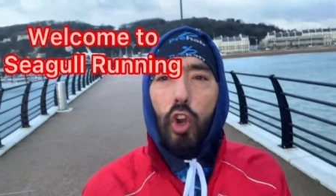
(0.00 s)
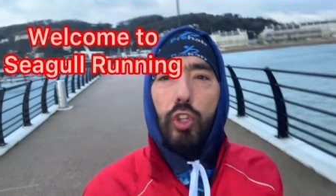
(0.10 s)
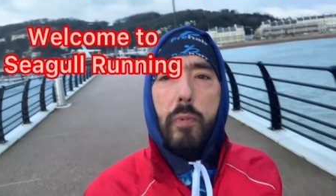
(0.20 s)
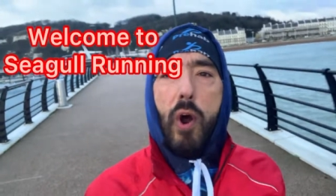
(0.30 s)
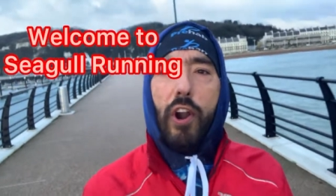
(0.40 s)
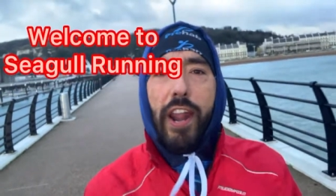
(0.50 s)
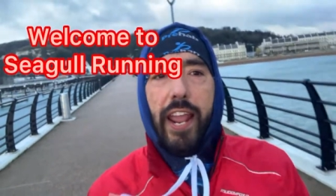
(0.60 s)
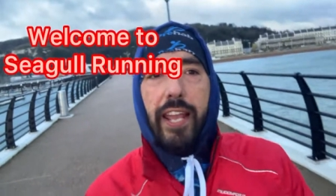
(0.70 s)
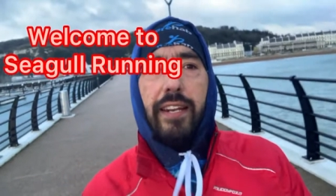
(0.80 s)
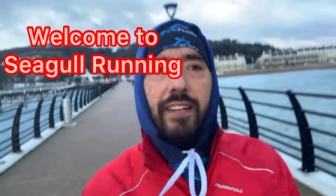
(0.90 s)

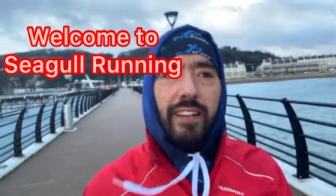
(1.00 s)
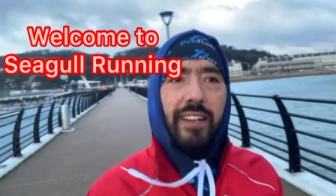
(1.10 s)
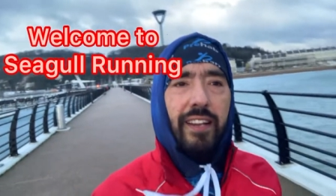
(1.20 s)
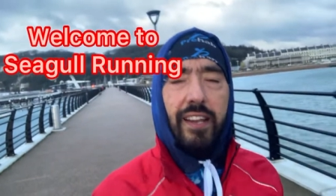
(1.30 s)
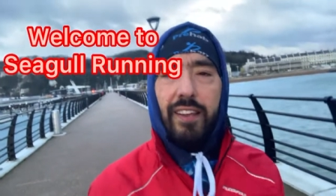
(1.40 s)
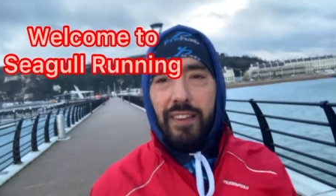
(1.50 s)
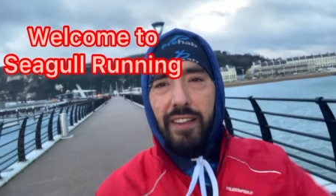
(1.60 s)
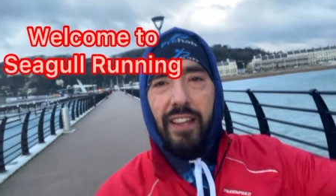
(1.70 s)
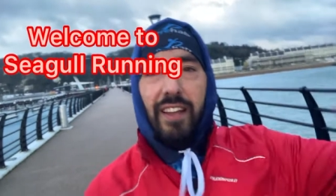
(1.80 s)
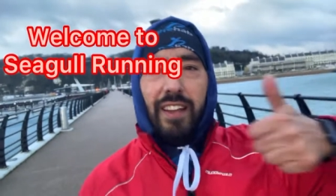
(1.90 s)
morning,
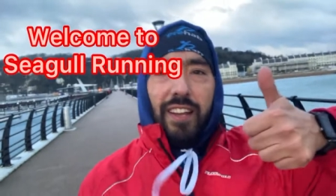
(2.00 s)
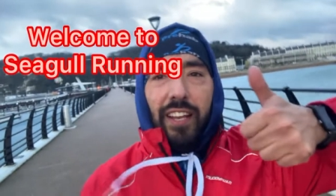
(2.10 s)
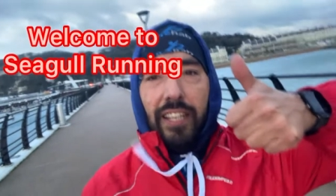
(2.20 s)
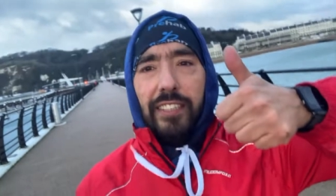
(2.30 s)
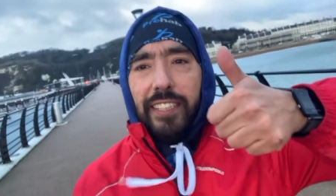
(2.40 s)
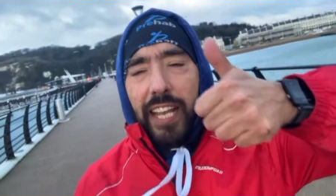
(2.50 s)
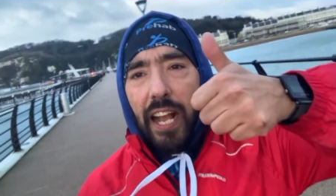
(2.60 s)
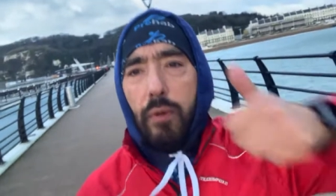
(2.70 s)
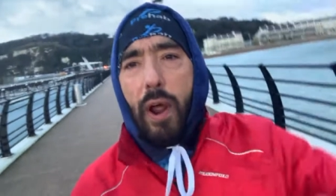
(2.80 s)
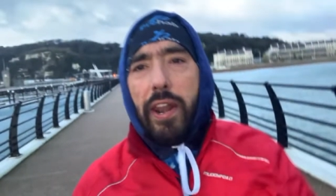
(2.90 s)

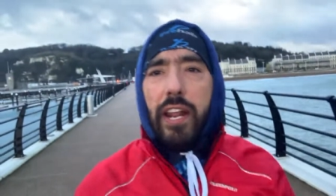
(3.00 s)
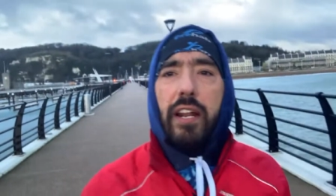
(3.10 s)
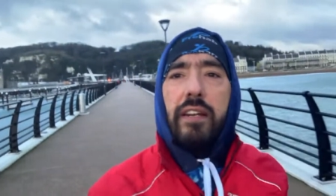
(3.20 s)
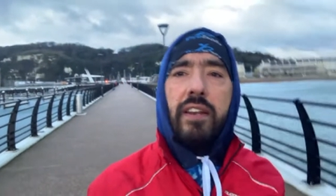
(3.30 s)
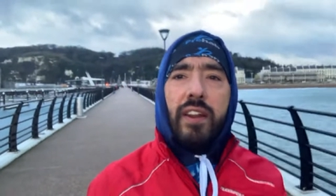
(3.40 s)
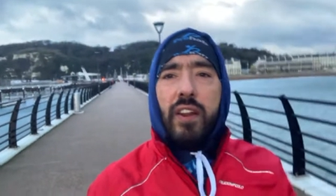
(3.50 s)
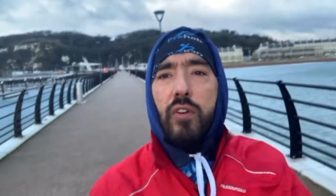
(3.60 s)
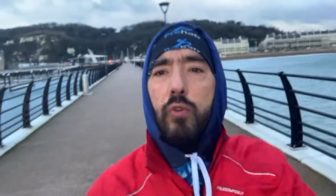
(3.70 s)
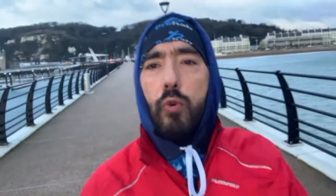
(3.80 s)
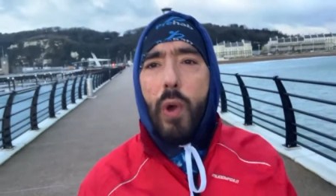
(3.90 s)
Seagull Running,
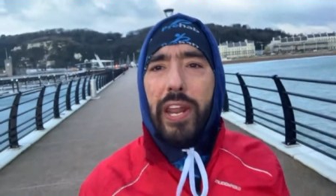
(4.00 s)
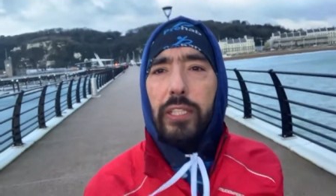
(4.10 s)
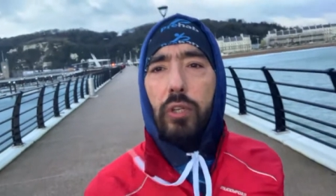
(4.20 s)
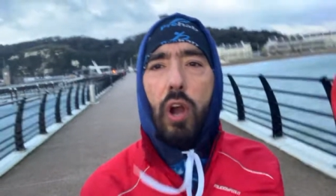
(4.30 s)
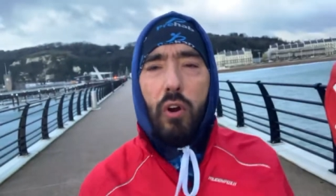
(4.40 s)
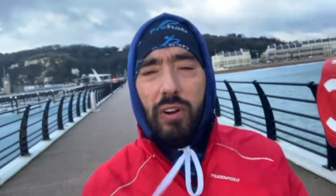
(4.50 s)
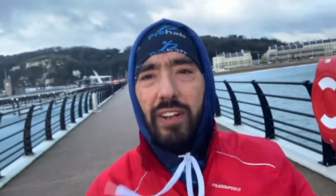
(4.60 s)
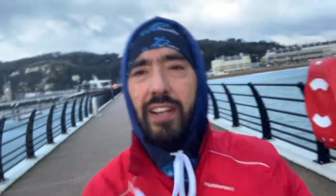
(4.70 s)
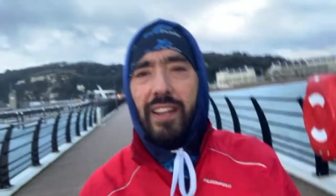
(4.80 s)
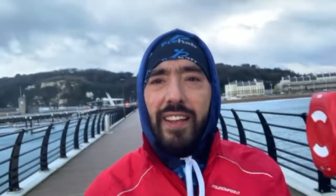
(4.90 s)
ready to go.
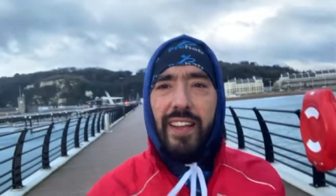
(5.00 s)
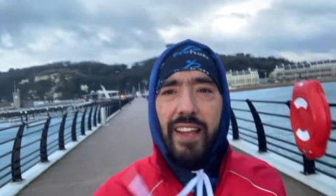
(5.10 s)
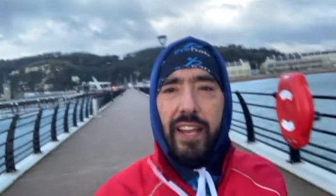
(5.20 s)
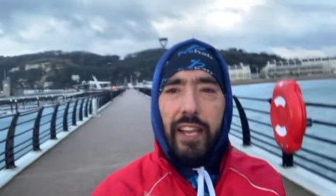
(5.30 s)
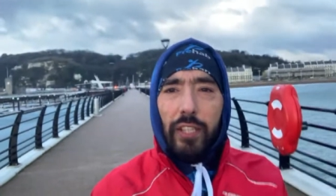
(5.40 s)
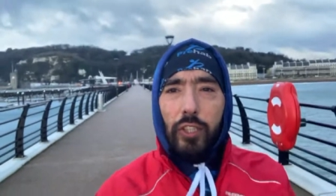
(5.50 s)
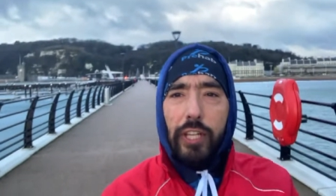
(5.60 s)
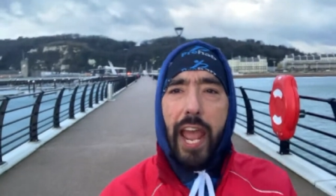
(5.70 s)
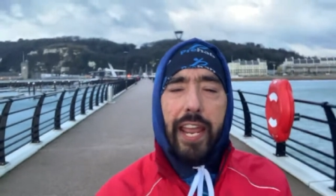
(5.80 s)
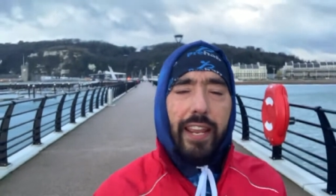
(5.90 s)

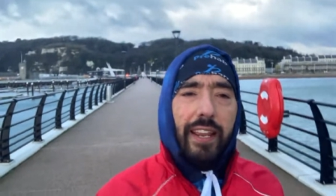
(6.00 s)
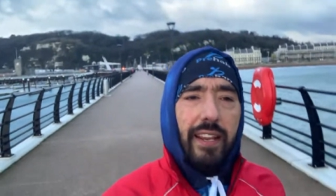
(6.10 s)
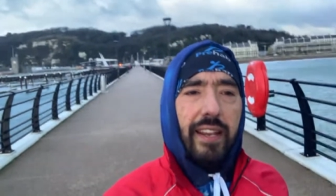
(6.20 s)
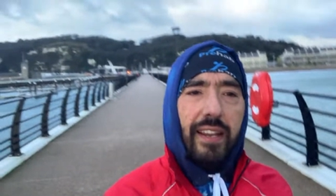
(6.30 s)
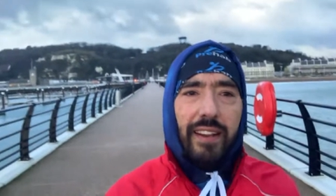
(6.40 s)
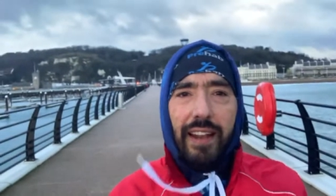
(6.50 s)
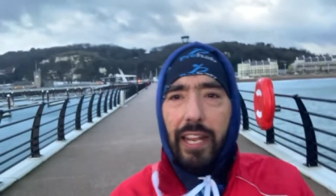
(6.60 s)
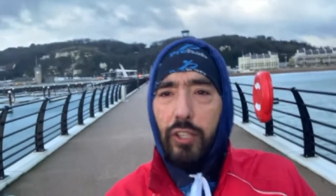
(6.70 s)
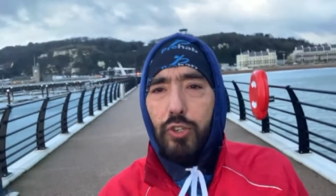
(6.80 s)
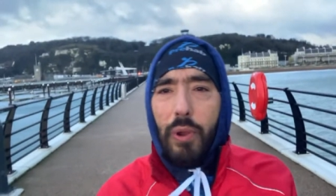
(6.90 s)
Today, like
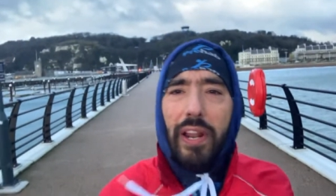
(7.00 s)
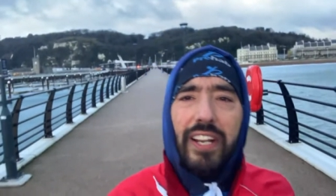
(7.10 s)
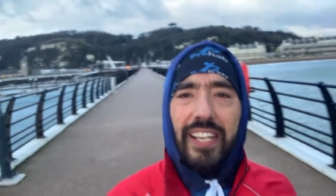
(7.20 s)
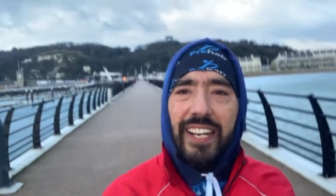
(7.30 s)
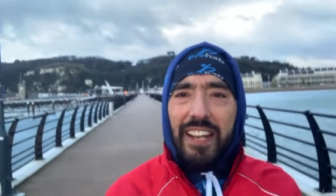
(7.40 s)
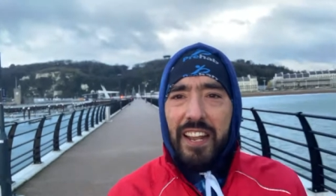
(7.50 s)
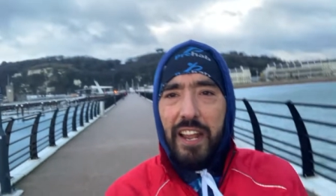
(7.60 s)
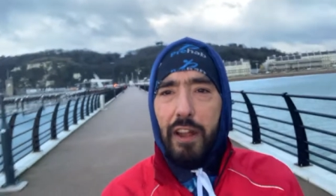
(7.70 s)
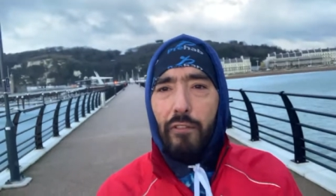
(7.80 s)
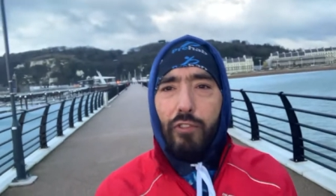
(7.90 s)
usual,
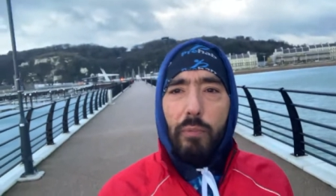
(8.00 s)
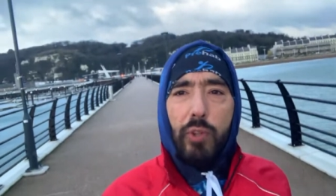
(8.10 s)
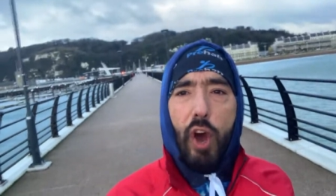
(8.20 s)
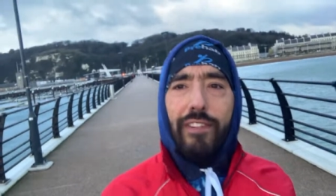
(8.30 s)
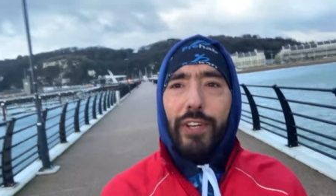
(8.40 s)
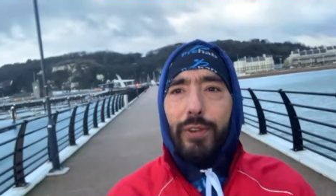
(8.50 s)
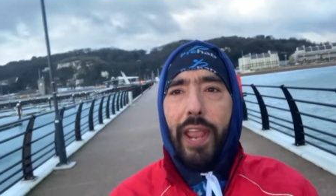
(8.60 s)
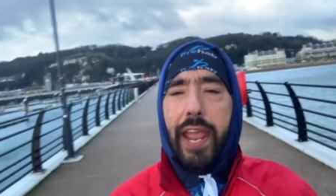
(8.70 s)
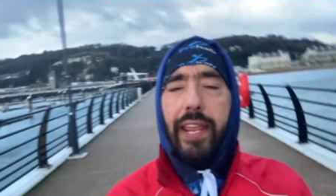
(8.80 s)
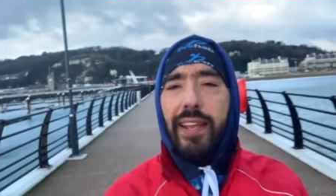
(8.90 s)
from Dover,
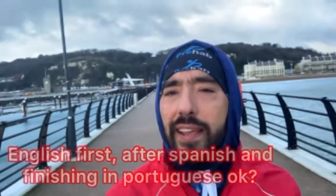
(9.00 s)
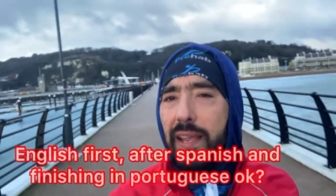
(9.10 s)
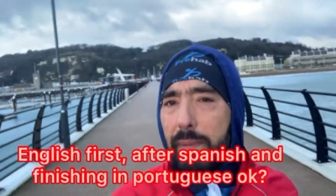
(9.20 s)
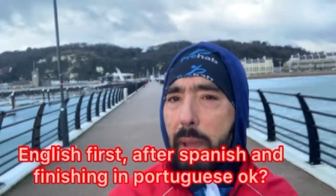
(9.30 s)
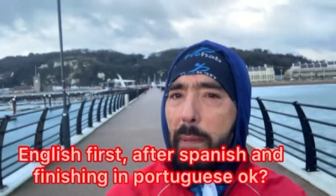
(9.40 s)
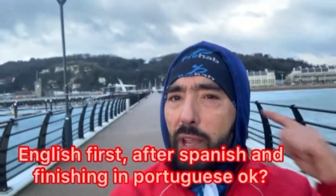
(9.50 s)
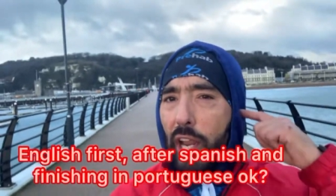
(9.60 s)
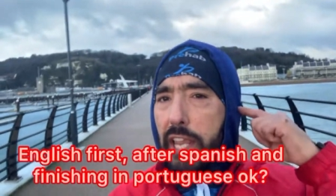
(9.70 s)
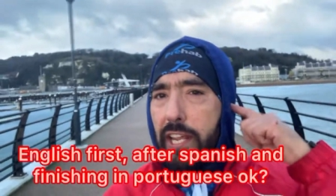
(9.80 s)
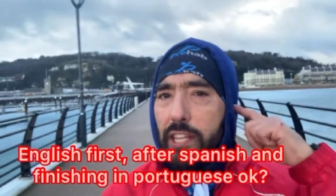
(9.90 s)
UK, maybe you
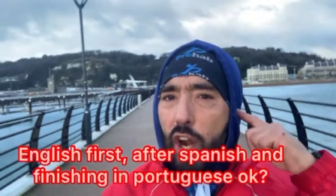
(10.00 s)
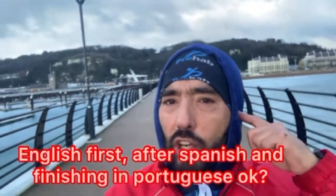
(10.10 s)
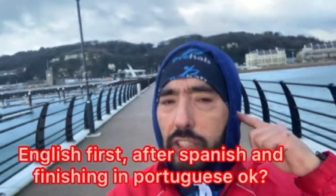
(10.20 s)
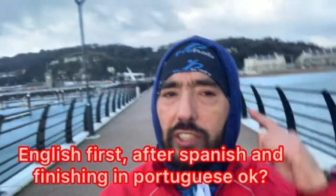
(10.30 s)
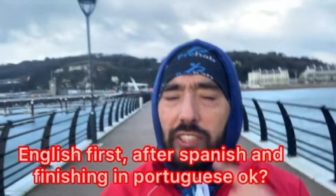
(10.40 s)
can hear the noises.